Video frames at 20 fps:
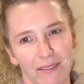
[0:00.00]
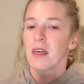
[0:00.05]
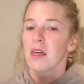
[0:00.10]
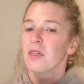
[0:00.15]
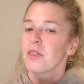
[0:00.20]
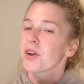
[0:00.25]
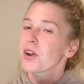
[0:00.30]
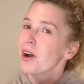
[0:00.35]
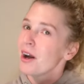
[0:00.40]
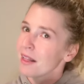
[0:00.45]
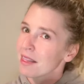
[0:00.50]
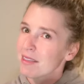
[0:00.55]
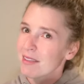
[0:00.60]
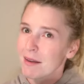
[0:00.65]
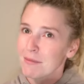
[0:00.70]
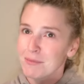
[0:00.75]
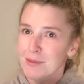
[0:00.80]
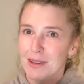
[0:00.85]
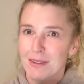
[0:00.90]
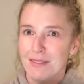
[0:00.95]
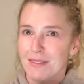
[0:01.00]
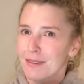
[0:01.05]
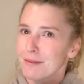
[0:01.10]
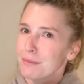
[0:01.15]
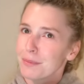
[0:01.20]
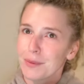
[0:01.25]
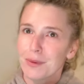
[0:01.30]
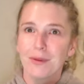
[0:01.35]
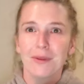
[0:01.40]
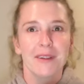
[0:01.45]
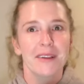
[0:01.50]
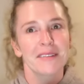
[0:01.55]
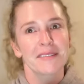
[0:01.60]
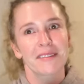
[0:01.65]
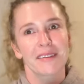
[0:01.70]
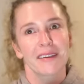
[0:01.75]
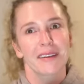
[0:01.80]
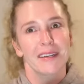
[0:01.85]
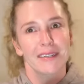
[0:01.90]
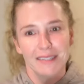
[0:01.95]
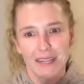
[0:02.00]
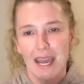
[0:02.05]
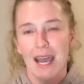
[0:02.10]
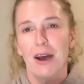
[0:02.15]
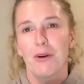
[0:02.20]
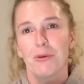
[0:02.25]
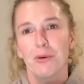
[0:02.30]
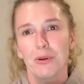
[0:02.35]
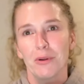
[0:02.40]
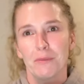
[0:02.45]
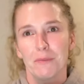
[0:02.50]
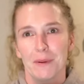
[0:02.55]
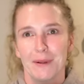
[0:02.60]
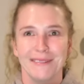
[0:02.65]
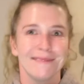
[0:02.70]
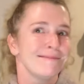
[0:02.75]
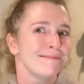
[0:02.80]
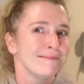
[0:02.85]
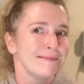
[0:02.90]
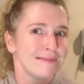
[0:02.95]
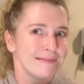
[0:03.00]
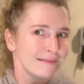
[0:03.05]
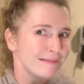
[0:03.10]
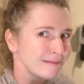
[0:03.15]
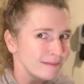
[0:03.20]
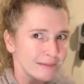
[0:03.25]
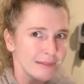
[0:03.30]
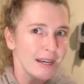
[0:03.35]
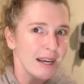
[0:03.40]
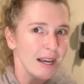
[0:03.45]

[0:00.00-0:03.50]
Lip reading: The concept is simple, it's like a towel but a